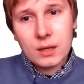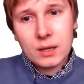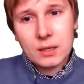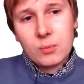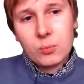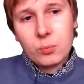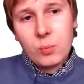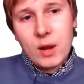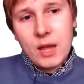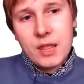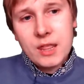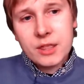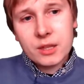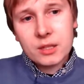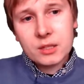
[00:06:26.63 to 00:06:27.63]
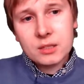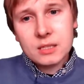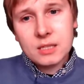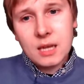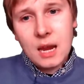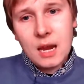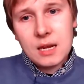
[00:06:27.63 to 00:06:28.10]
With
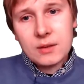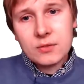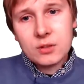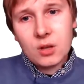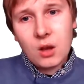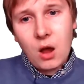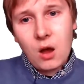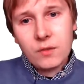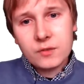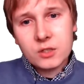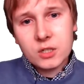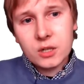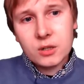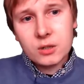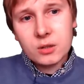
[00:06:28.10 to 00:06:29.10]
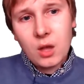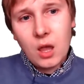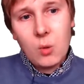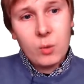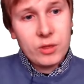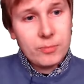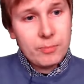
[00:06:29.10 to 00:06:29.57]
safes, often,
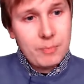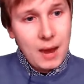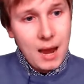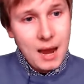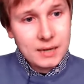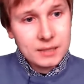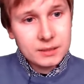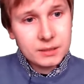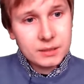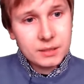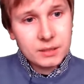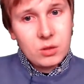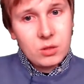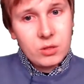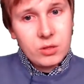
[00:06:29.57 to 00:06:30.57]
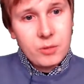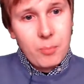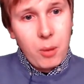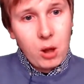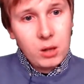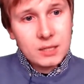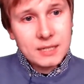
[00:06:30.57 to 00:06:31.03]
and with banks, the
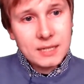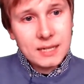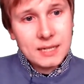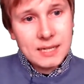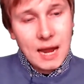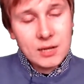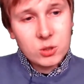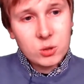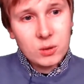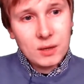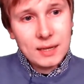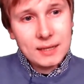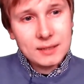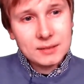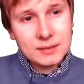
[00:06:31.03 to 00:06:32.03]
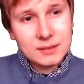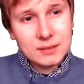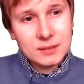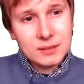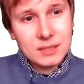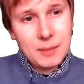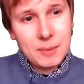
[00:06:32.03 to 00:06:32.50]
policy is actually
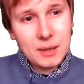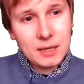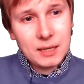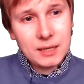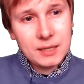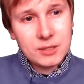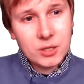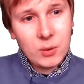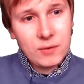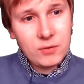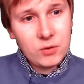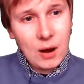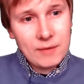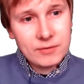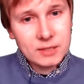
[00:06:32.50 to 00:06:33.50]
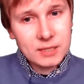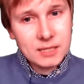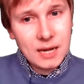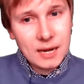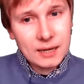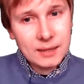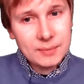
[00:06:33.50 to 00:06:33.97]
typically to, if you have an
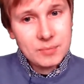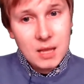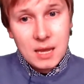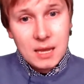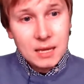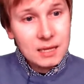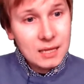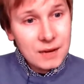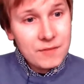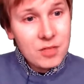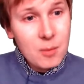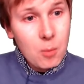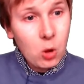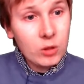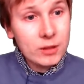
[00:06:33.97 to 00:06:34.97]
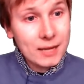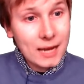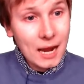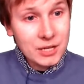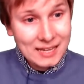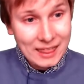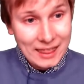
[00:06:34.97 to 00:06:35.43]
attacker, give them all the
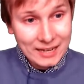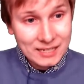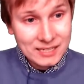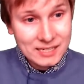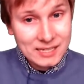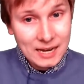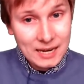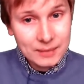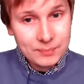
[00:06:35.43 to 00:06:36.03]
cash they can see.